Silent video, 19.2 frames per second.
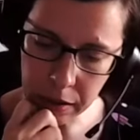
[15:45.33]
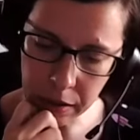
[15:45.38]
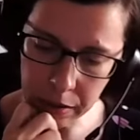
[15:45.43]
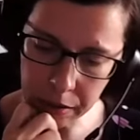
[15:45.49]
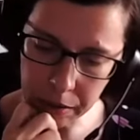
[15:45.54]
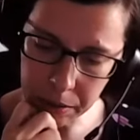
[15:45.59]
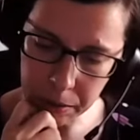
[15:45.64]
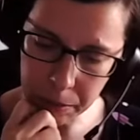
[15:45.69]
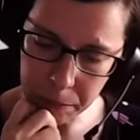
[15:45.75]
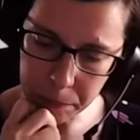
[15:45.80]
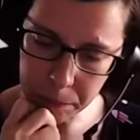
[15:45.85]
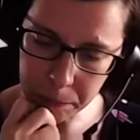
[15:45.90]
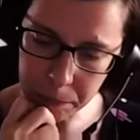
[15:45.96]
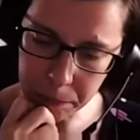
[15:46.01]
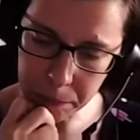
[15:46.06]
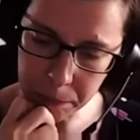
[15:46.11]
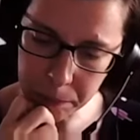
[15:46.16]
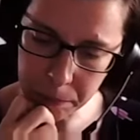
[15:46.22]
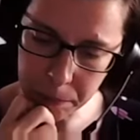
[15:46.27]

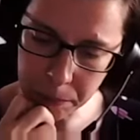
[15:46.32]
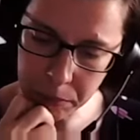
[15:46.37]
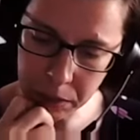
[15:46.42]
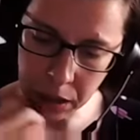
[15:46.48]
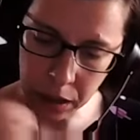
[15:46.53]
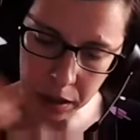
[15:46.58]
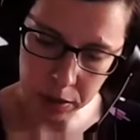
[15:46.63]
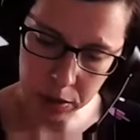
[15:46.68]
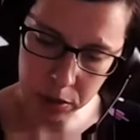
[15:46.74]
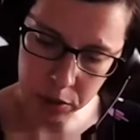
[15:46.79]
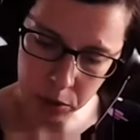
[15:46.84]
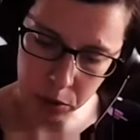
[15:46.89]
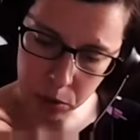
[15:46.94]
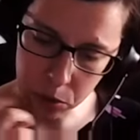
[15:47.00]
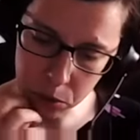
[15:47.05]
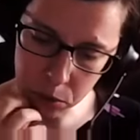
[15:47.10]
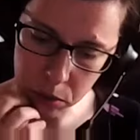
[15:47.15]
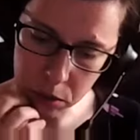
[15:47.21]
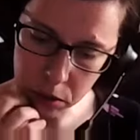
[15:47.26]

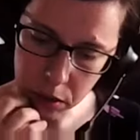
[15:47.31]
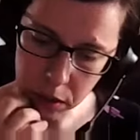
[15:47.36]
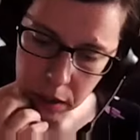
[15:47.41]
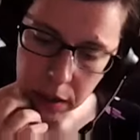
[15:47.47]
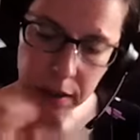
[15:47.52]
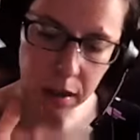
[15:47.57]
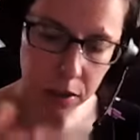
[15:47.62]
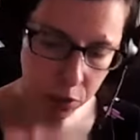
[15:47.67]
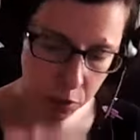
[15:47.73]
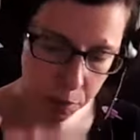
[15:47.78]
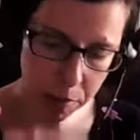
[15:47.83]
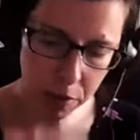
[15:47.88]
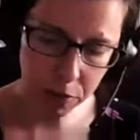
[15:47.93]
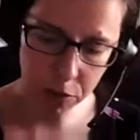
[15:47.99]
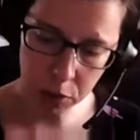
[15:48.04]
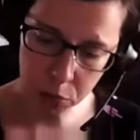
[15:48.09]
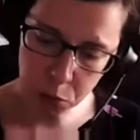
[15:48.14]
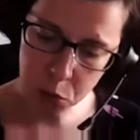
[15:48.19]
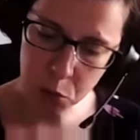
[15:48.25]
So my
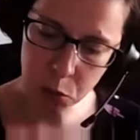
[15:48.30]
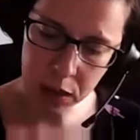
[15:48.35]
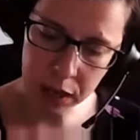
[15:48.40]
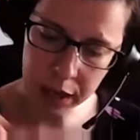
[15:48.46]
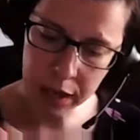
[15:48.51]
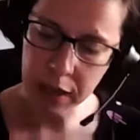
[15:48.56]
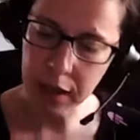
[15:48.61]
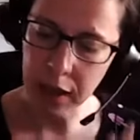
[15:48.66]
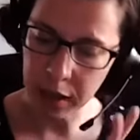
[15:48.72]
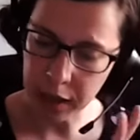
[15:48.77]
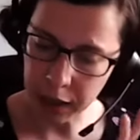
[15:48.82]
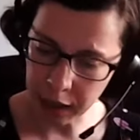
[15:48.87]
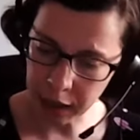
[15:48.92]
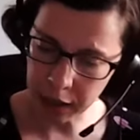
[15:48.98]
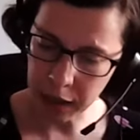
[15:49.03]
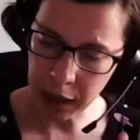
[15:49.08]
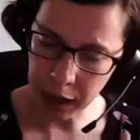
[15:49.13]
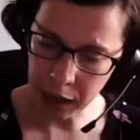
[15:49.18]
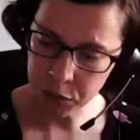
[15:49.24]
advice would really here, like,
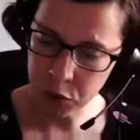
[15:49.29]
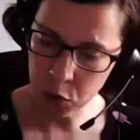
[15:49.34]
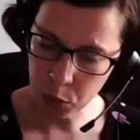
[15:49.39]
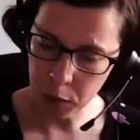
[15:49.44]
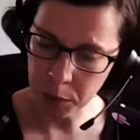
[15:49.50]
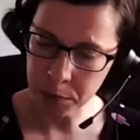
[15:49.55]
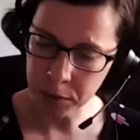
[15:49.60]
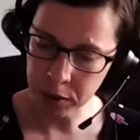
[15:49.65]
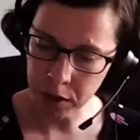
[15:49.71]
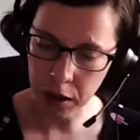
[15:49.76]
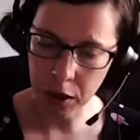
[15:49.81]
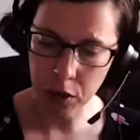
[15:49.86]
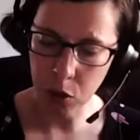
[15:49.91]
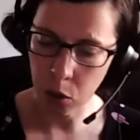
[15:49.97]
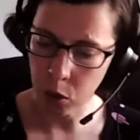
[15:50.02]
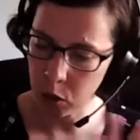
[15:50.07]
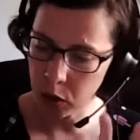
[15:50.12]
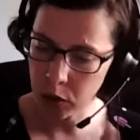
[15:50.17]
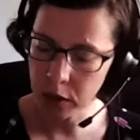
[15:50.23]
have your website
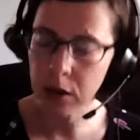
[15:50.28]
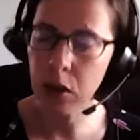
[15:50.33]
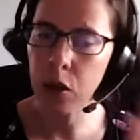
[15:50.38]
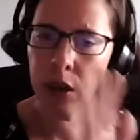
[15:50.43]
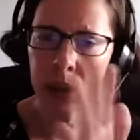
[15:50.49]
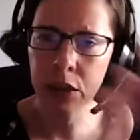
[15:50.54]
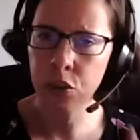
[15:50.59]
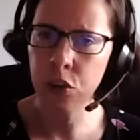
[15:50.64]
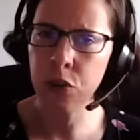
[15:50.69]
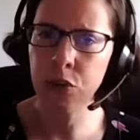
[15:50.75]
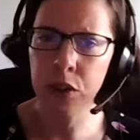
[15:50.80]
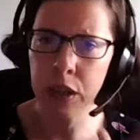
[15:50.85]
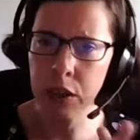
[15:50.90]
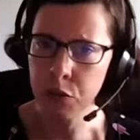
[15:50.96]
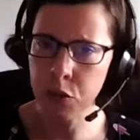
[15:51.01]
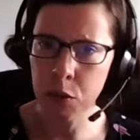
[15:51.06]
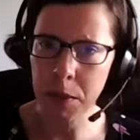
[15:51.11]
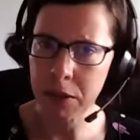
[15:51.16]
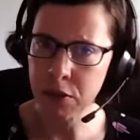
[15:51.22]
or you just an
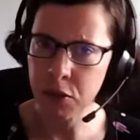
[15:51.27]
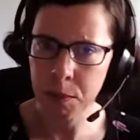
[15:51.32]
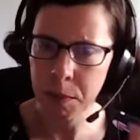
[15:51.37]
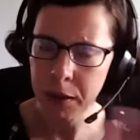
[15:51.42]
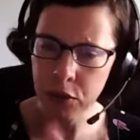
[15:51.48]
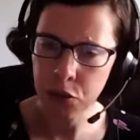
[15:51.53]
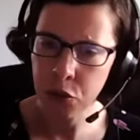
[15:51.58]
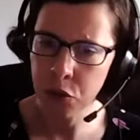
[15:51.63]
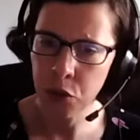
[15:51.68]
information page.